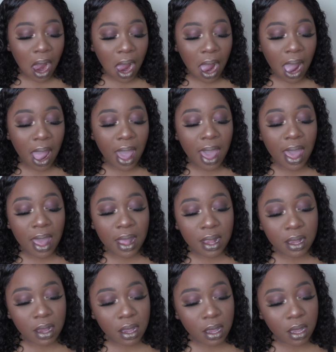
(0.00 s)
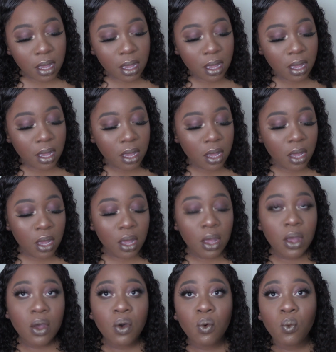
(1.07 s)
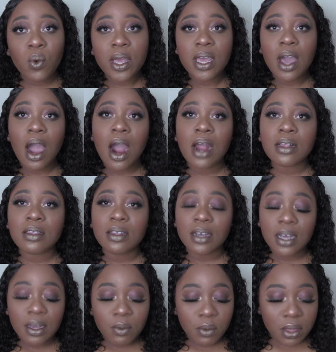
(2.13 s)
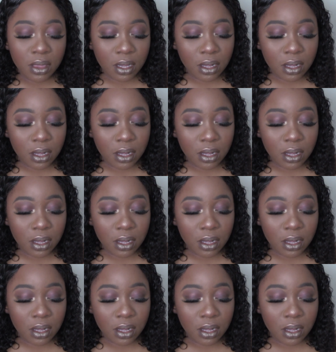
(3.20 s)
And we are done with the